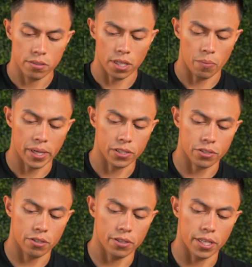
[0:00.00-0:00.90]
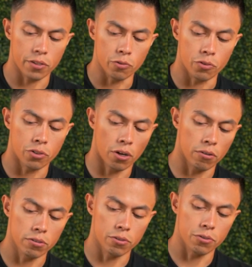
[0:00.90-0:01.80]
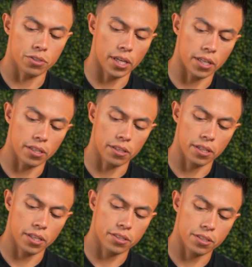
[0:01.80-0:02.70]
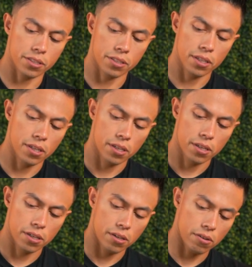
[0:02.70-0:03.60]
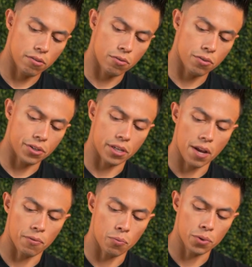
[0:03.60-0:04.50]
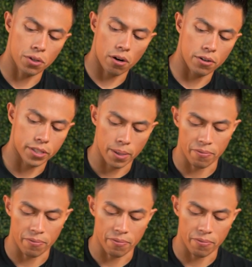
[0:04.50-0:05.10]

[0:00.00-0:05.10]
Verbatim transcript: Now make sure that you don't lose any of this or you're gonna have a real hard time